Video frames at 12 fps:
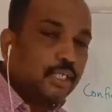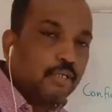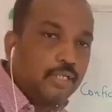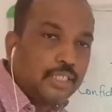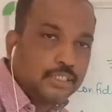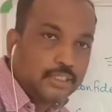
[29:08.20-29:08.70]

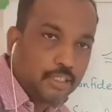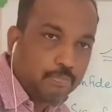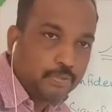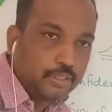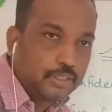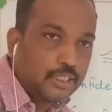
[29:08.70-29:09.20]
level as
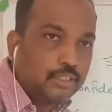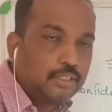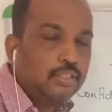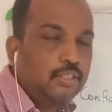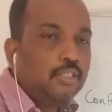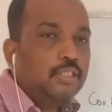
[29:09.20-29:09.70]
10%.
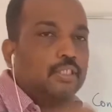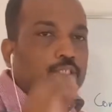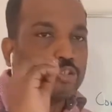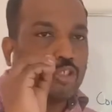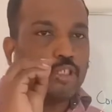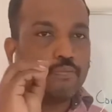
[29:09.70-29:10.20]

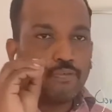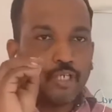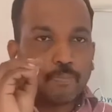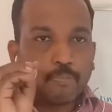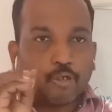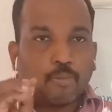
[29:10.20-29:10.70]
So if your
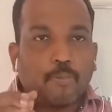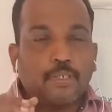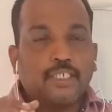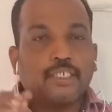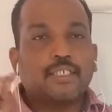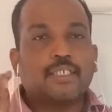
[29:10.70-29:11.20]

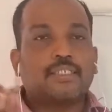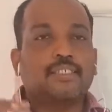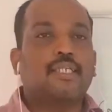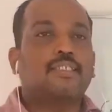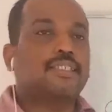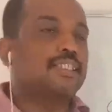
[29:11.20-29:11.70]
probability
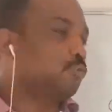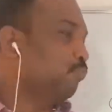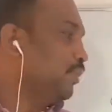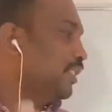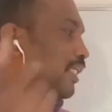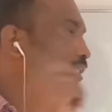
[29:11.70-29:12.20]
results is
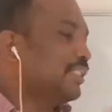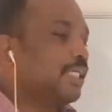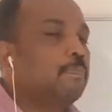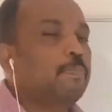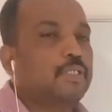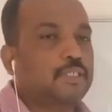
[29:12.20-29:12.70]
within
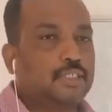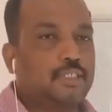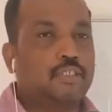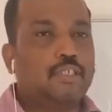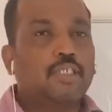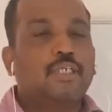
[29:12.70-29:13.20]
10%,
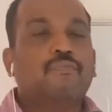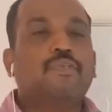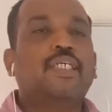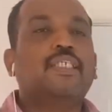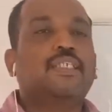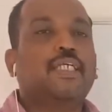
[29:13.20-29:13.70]

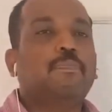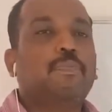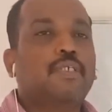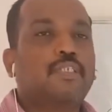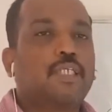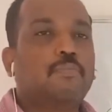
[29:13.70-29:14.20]
within
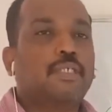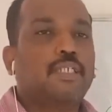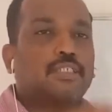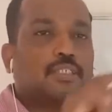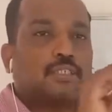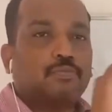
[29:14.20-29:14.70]
10%
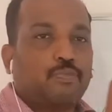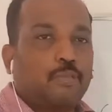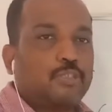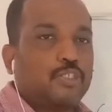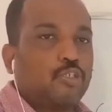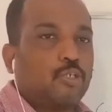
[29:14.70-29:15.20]
means from
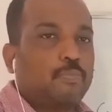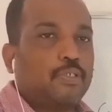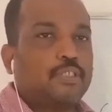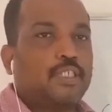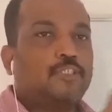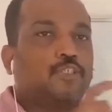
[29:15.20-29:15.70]

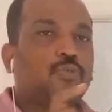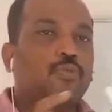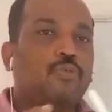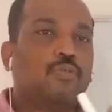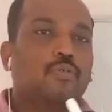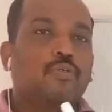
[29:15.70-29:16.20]
0% to
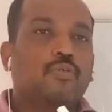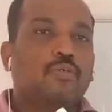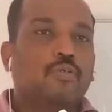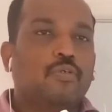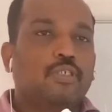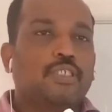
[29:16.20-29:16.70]

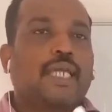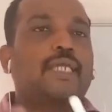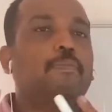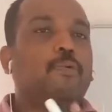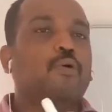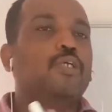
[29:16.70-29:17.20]

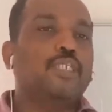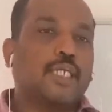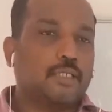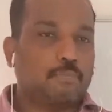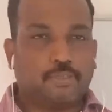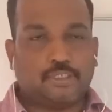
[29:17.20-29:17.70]

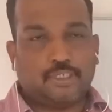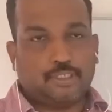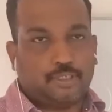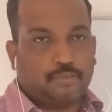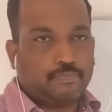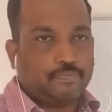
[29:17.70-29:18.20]
9.9%.